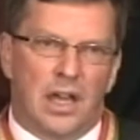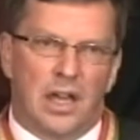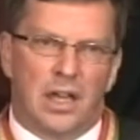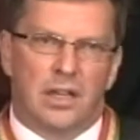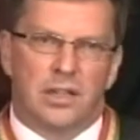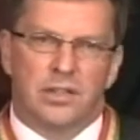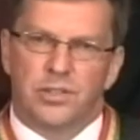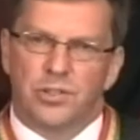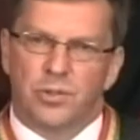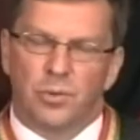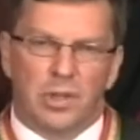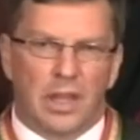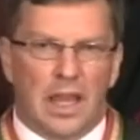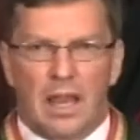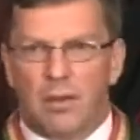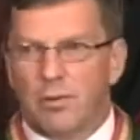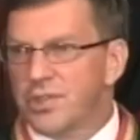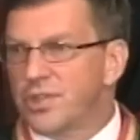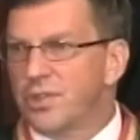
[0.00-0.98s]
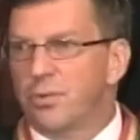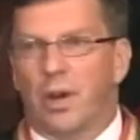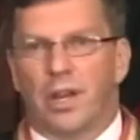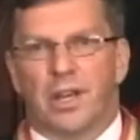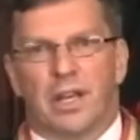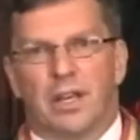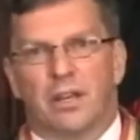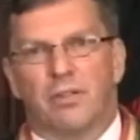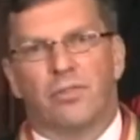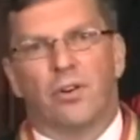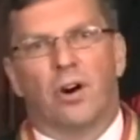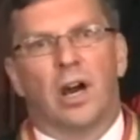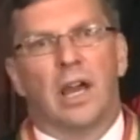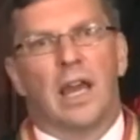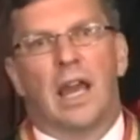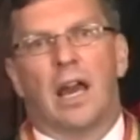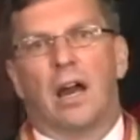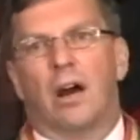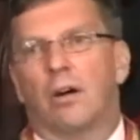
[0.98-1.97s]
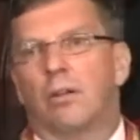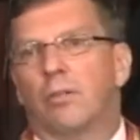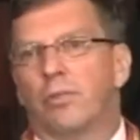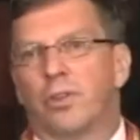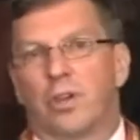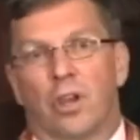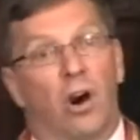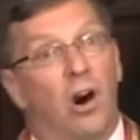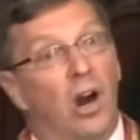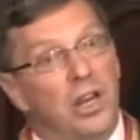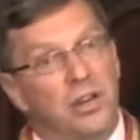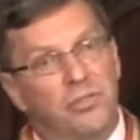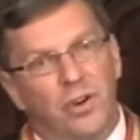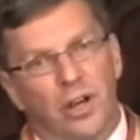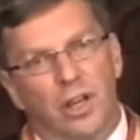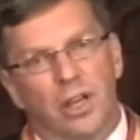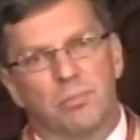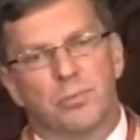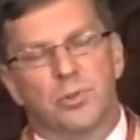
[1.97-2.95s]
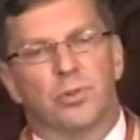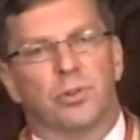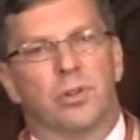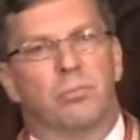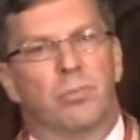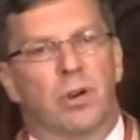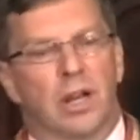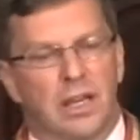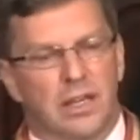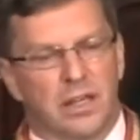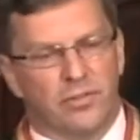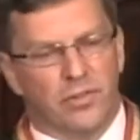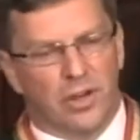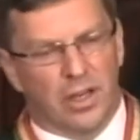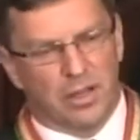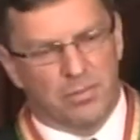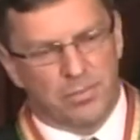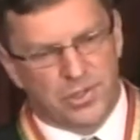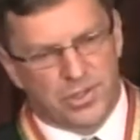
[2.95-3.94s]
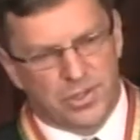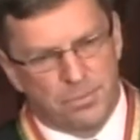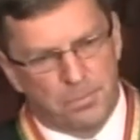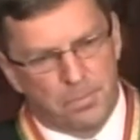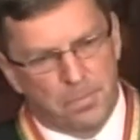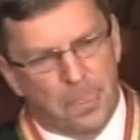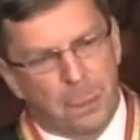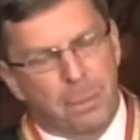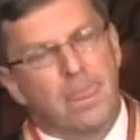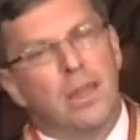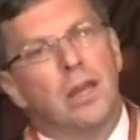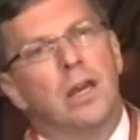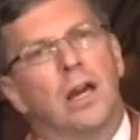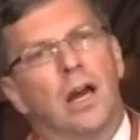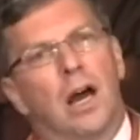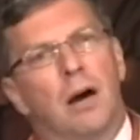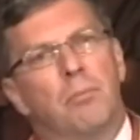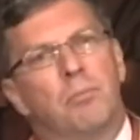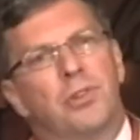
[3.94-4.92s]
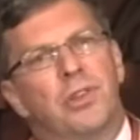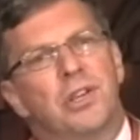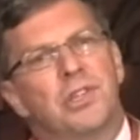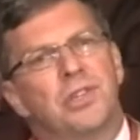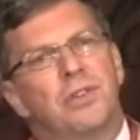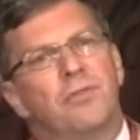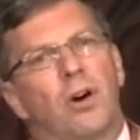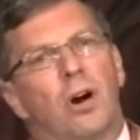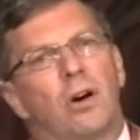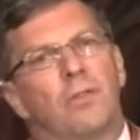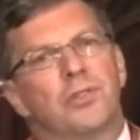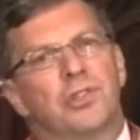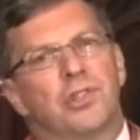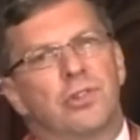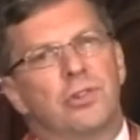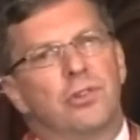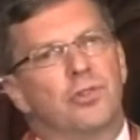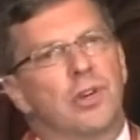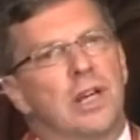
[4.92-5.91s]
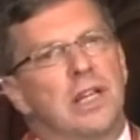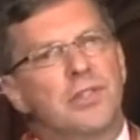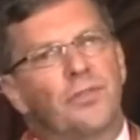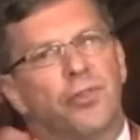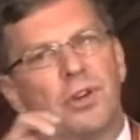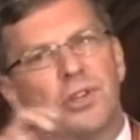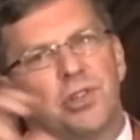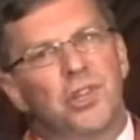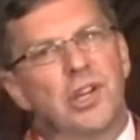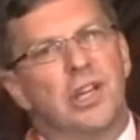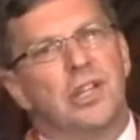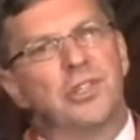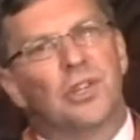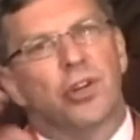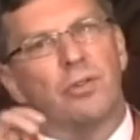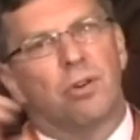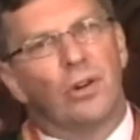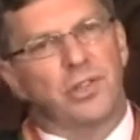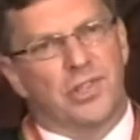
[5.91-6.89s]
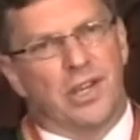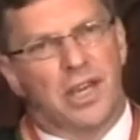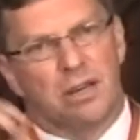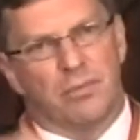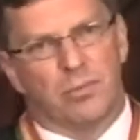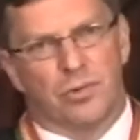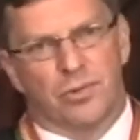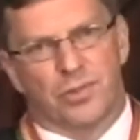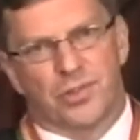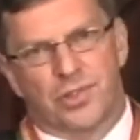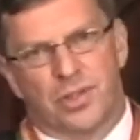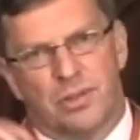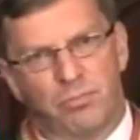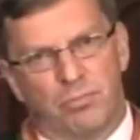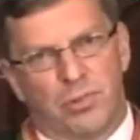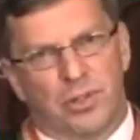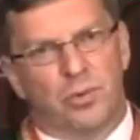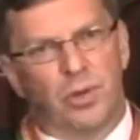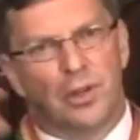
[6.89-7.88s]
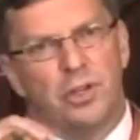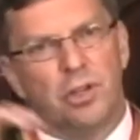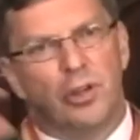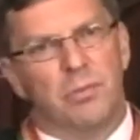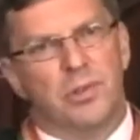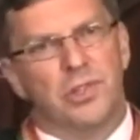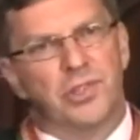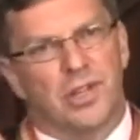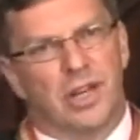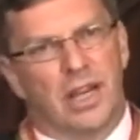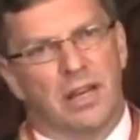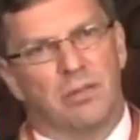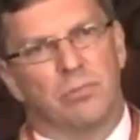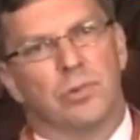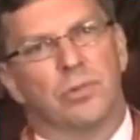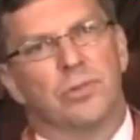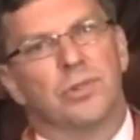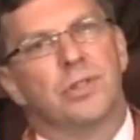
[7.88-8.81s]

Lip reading: to allow us to identify how the eye develops or the brain develops. But this involves transferring genes across animals, between humans and animals.